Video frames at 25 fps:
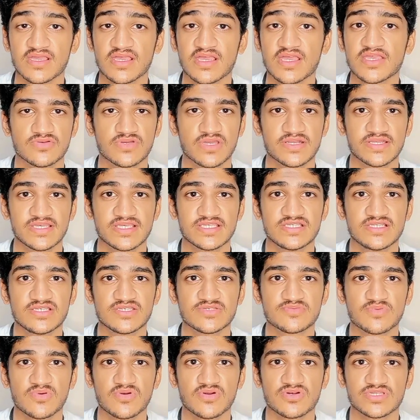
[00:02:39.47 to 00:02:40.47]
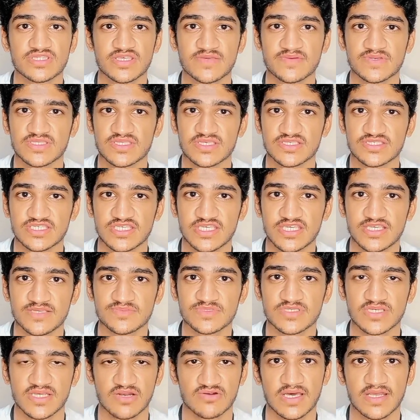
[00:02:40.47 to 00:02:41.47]
You can easily spot them in the
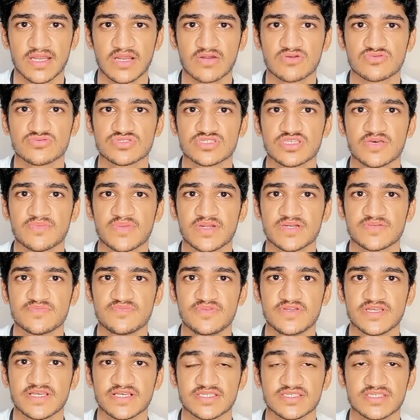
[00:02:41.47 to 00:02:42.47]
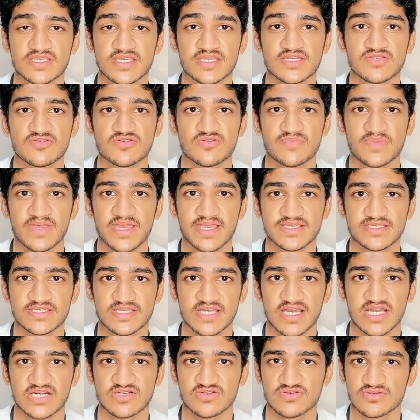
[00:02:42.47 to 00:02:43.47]
seams around the mud bricks in your
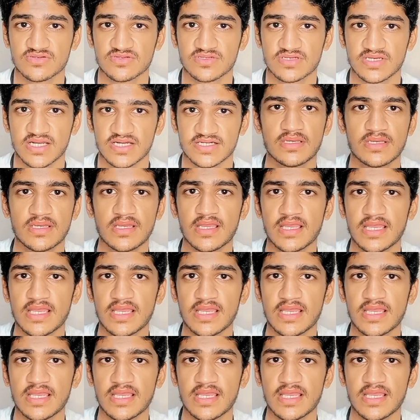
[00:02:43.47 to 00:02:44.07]
backyard or garden